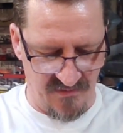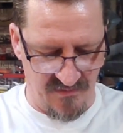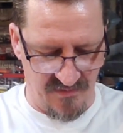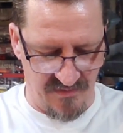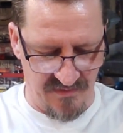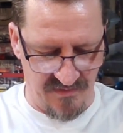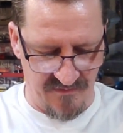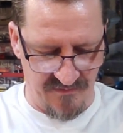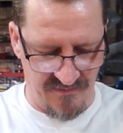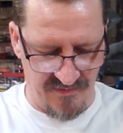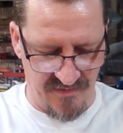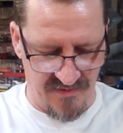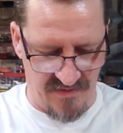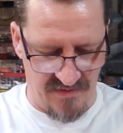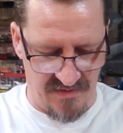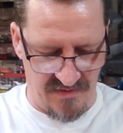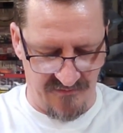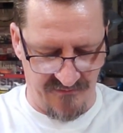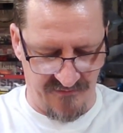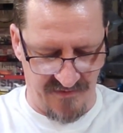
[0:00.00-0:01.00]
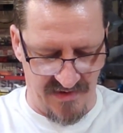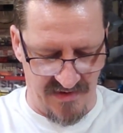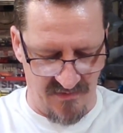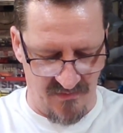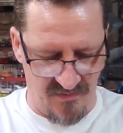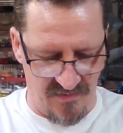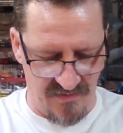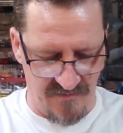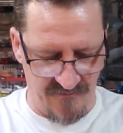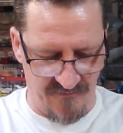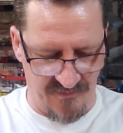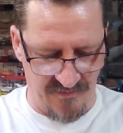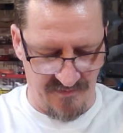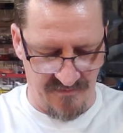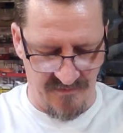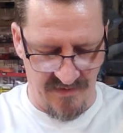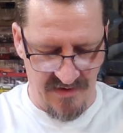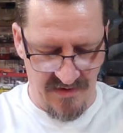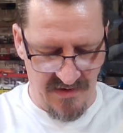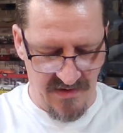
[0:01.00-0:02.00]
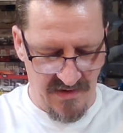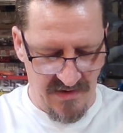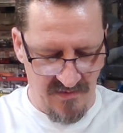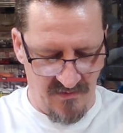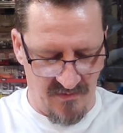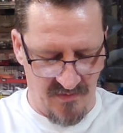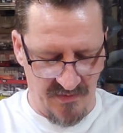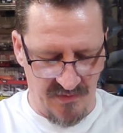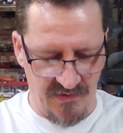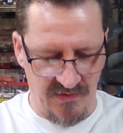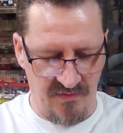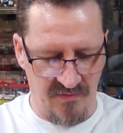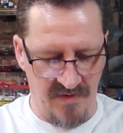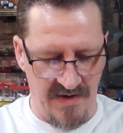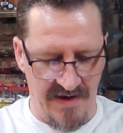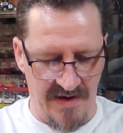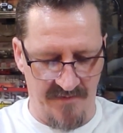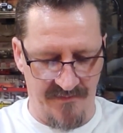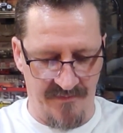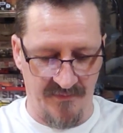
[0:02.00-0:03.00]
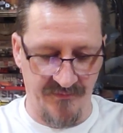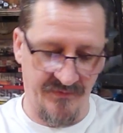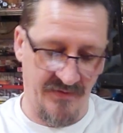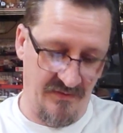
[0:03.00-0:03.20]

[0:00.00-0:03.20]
one of the cars that I won from one of your raffles.